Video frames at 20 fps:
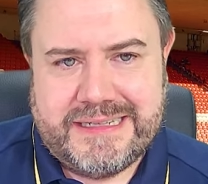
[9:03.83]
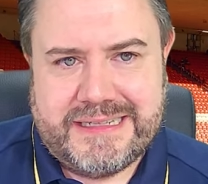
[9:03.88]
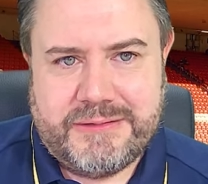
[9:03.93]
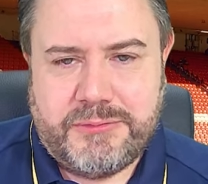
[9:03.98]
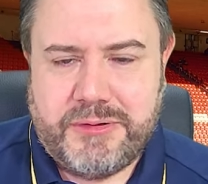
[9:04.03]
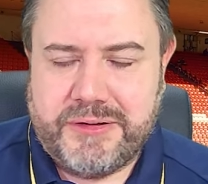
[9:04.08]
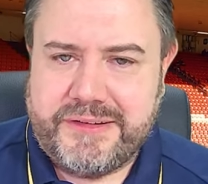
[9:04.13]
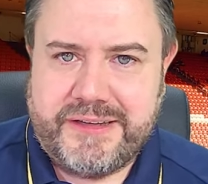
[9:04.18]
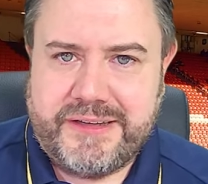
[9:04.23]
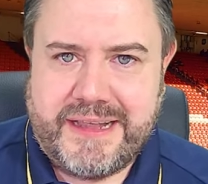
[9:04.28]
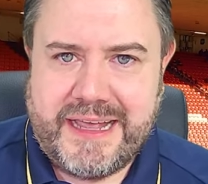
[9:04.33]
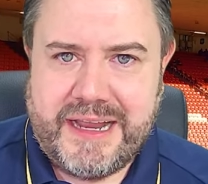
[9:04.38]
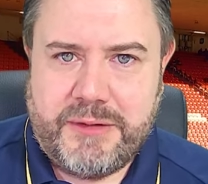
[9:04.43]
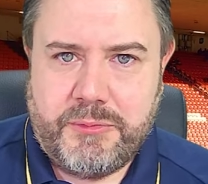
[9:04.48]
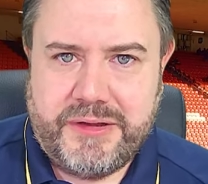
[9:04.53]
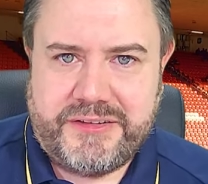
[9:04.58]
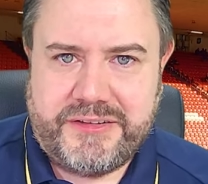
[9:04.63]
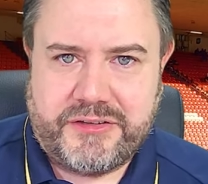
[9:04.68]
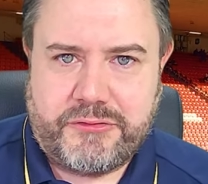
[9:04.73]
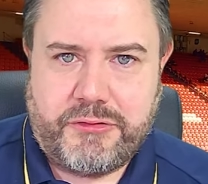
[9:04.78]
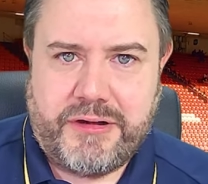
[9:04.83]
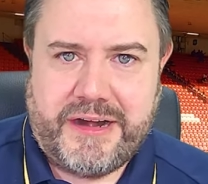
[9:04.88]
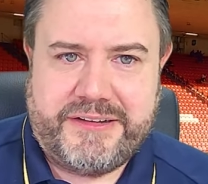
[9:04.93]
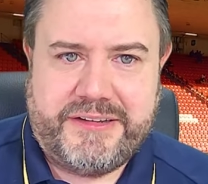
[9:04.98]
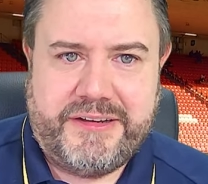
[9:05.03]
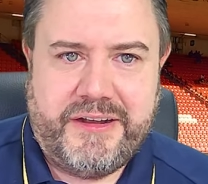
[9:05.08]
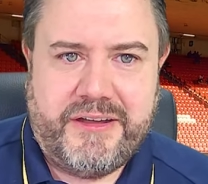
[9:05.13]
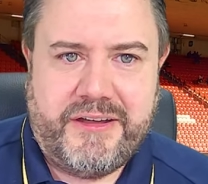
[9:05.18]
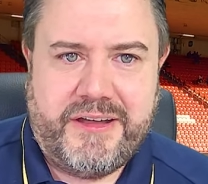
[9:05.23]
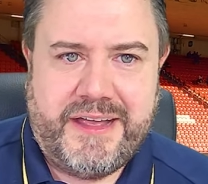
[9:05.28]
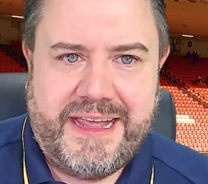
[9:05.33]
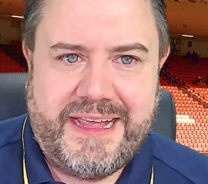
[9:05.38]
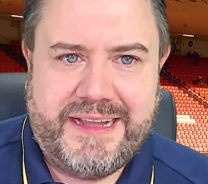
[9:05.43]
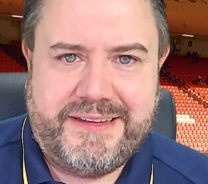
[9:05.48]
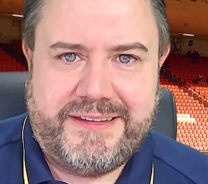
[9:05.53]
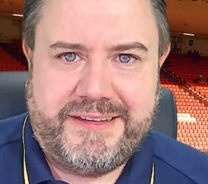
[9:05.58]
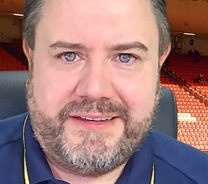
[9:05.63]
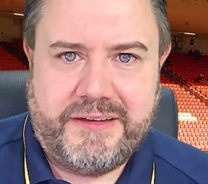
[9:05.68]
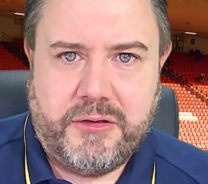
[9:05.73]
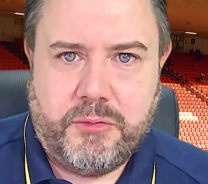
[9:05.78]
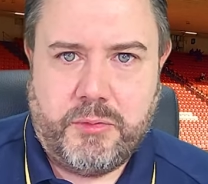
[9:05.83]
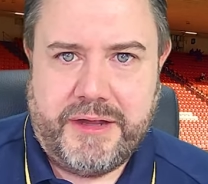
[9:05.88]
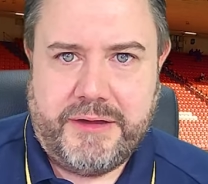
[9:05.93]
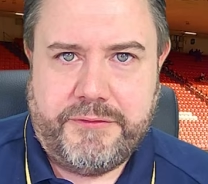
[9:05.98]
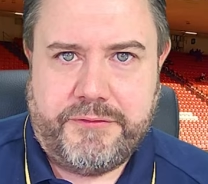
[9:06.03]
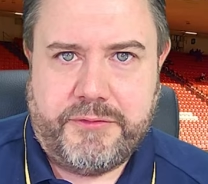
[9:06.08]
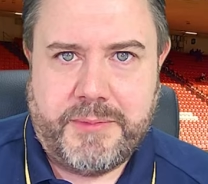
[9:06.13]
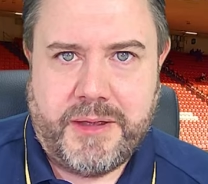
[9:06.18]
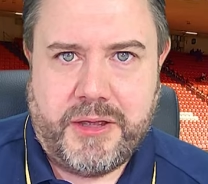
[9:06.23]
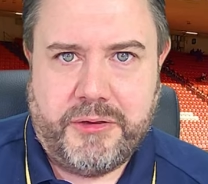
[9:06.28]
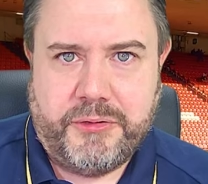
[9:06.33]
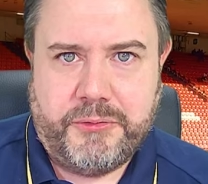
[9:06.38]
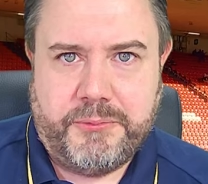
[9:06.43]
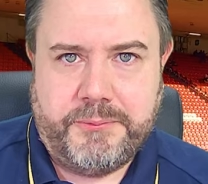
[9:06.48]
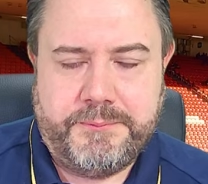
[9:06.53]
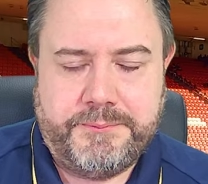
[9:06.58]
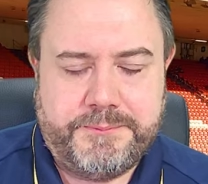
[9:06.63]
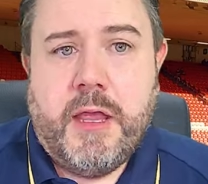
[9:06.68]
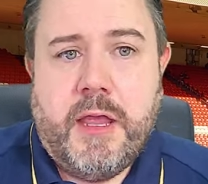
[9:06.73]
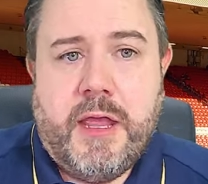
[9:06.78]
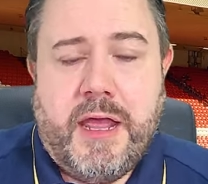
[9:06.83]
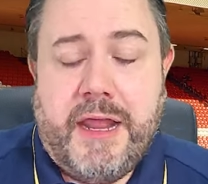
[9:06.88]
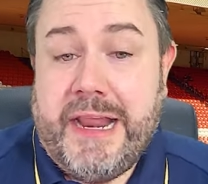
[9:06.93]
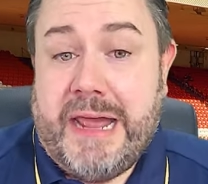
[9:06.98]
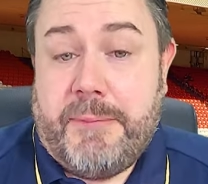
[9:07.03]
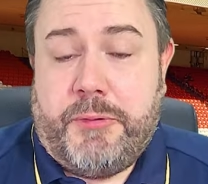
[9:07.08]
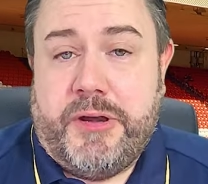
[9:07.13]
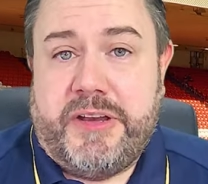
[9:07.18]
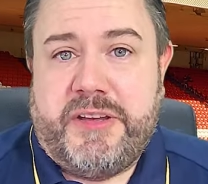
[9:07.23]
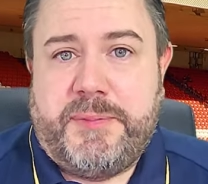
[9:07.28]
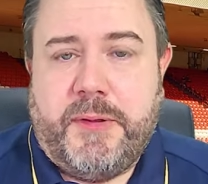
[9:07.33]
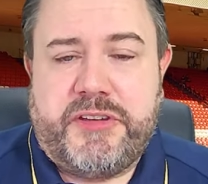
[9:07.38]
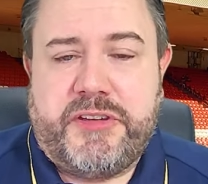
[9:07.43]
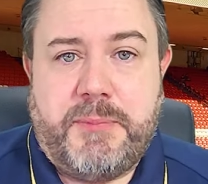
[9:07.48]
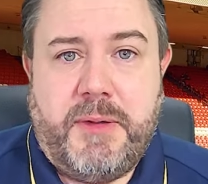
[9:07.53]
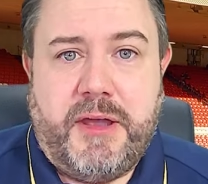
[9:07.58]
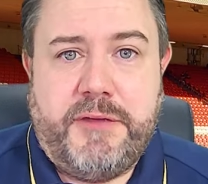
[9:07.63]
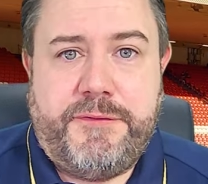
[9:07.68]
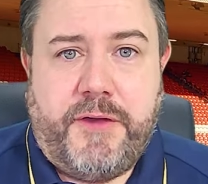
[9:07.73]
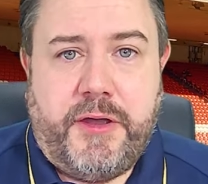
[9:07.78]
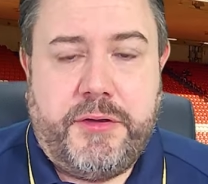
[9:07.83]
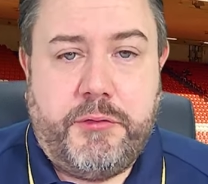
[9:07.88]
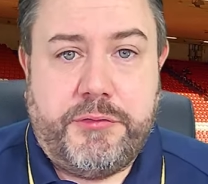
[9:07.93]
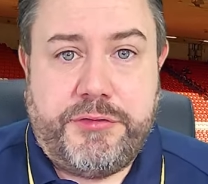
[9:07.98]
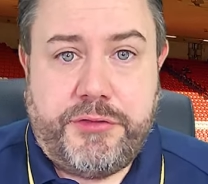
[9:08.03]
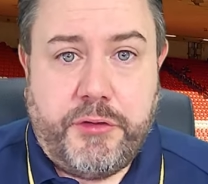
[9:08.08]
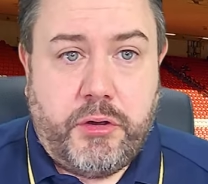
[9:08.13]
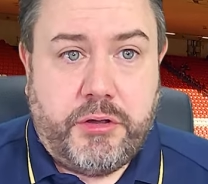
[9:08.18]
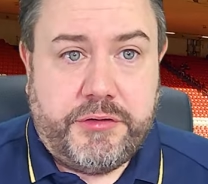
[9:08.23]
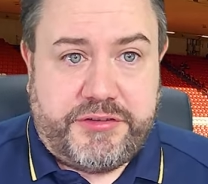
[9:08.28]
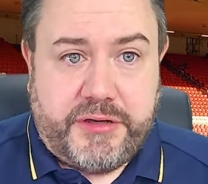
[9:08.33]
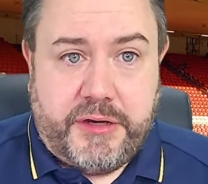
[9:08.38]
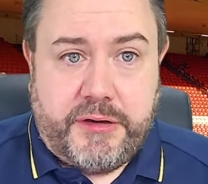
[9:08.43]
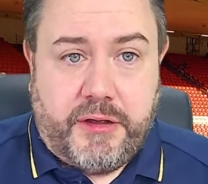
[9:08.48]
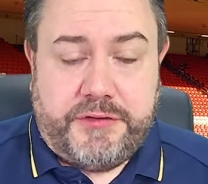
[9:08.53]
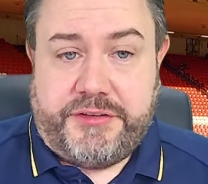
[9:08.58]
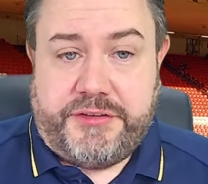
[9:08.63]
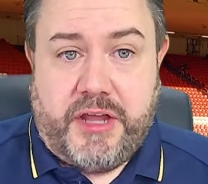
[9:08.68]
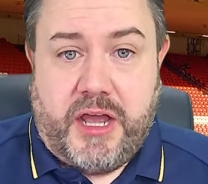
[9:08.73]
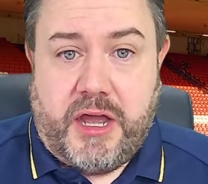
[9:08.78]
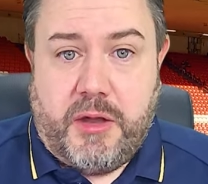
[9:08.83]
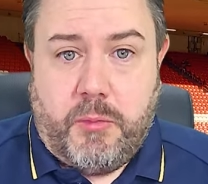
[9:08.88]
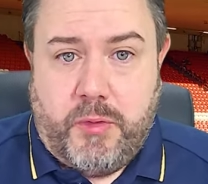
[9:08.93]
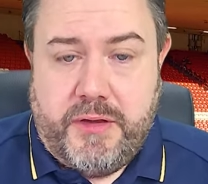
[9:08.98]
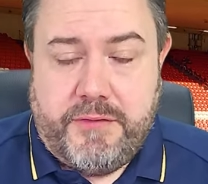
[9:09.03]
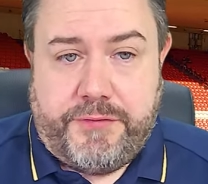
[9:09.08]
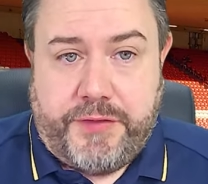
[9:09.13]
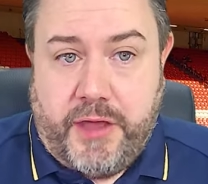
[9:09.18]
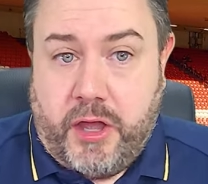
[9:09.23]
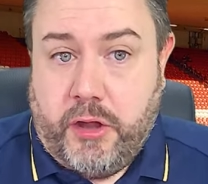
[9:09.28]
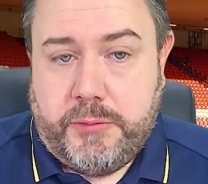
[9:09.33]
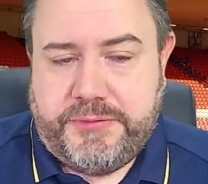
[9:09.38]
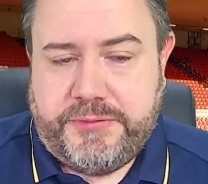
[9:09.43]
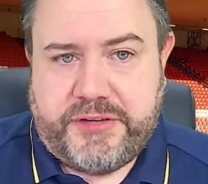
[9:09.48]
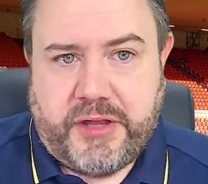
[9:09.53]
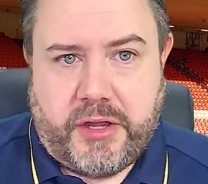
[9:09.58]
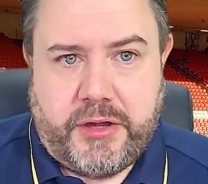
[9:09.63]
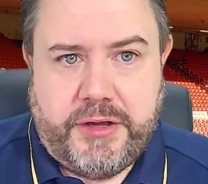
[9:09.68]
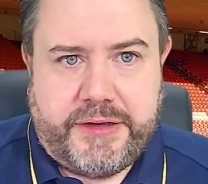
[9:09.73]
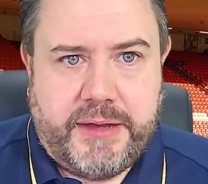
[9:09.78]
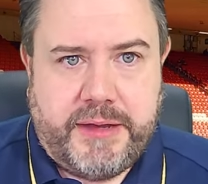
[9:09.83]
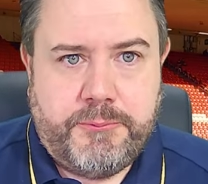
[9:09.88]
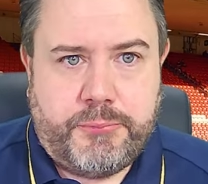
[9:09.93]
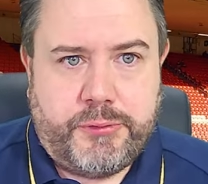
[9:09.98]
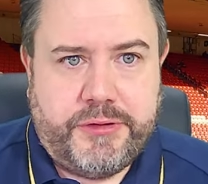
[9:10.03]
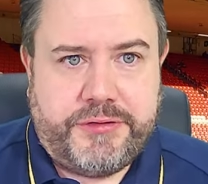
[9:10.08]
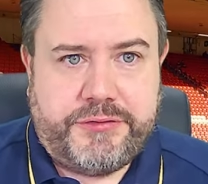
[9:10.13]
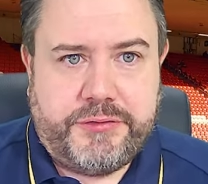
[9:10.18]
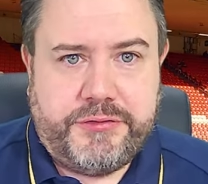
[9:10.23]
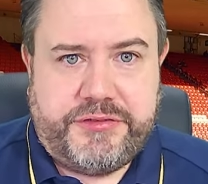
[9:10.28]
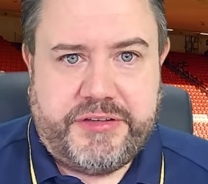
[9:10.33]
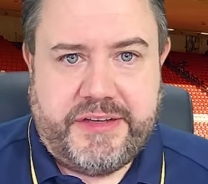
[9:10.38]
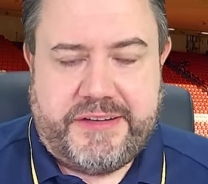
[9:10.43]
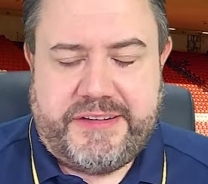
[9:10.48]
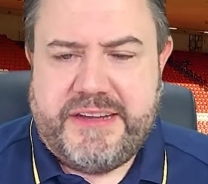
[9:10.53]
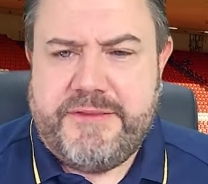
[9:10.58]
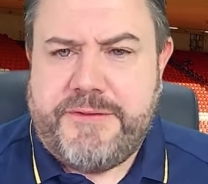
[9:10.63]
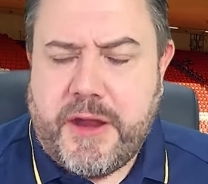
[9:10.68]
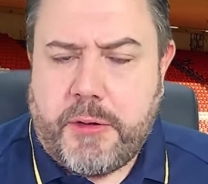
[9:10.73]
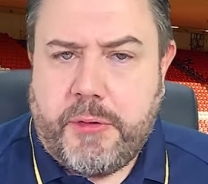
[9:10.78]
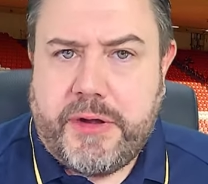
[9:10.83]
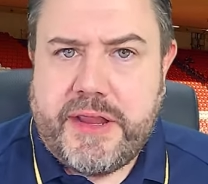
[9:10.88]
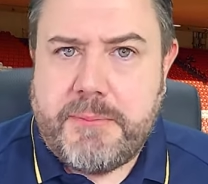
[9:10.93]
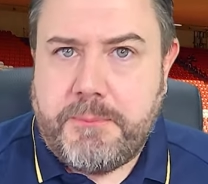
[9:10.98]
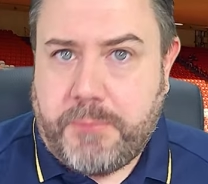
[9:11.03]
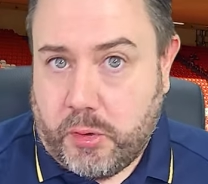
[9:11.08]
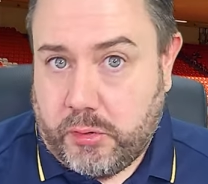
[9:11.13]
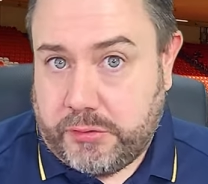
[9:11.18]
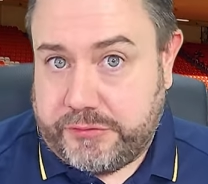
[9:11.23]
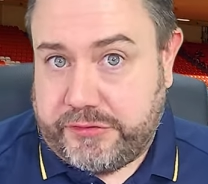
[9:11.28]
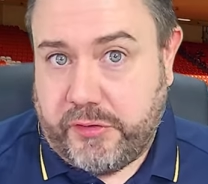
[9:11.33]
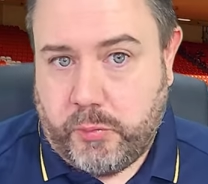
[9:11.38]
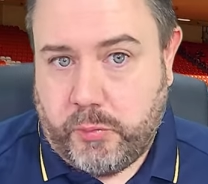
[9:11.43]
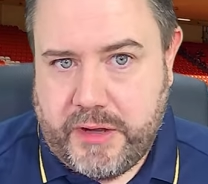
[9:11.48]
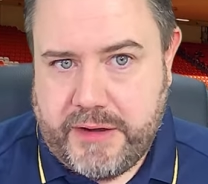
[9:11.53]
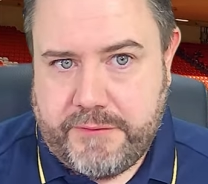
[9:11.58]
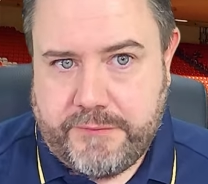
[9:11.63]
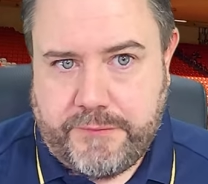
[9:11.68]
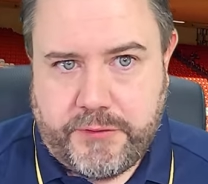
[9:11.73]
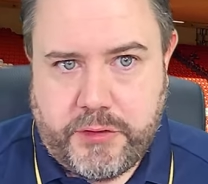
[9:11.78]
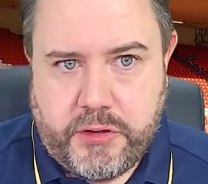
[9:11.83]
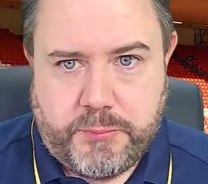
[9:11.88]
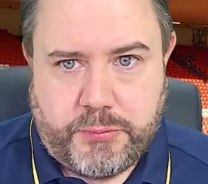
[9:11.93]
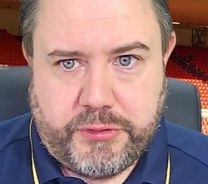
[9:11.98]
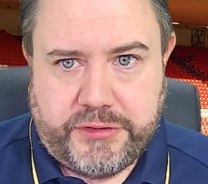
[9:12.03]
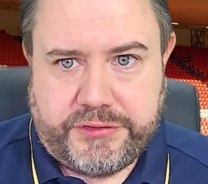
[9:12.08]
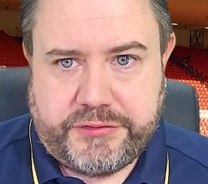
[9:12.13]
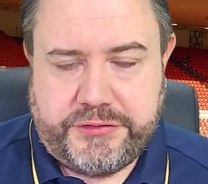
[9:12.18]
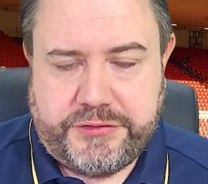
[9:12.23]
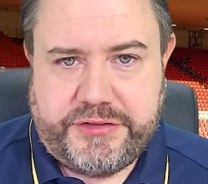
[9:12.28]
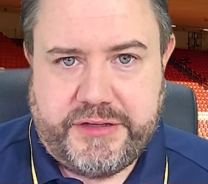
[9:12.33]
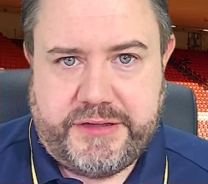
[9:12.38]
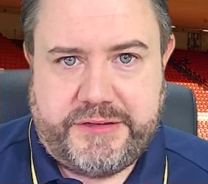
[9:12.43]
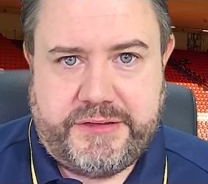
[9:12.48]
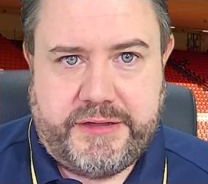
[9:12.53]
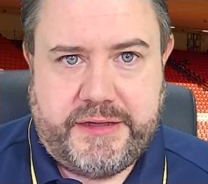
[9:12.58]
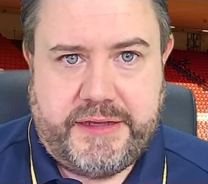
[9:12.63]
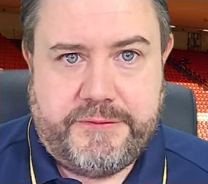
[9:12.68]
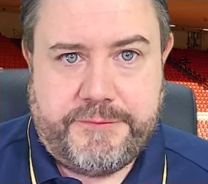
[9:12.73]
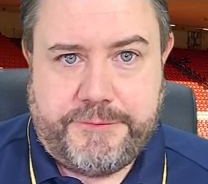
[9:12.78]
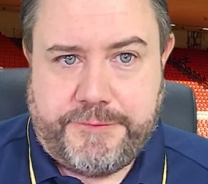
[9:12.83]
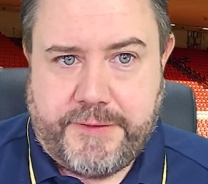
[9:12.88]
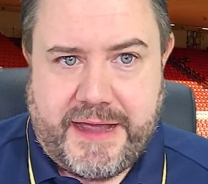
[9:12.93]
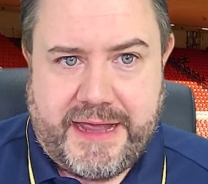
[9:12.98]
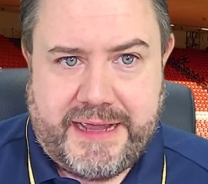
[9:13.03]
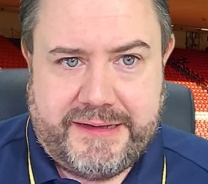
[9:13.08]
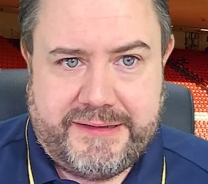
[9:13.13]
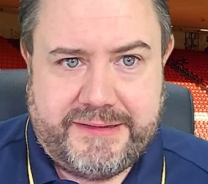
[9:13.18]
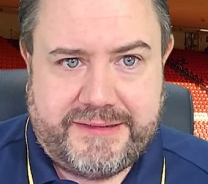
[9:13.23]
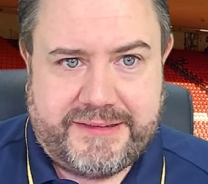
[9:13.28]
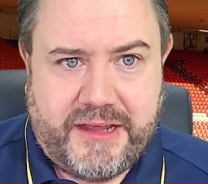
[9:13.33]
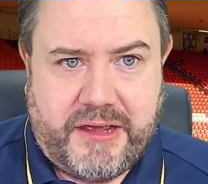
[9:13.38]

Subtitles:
Once again, we're scratching our heads away from home. And that brings me on to my final thoughts, and I'll start with the home side in Bristol City. Very important win for you Bristol City fans.